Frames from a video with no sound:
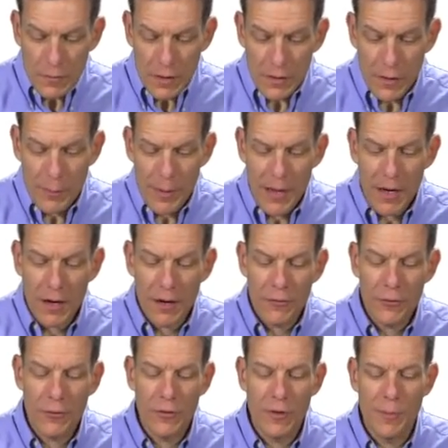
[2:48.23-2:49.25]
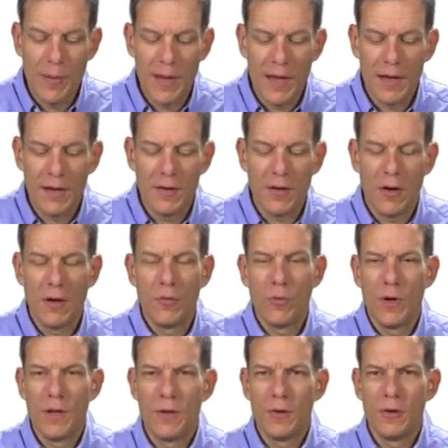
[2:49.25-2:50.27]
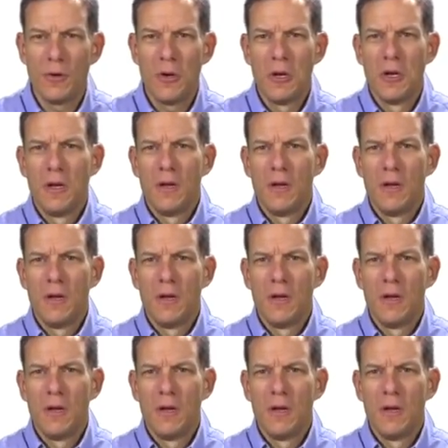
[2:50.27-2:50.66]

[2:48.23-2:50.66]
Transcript: the payoffs depend on whether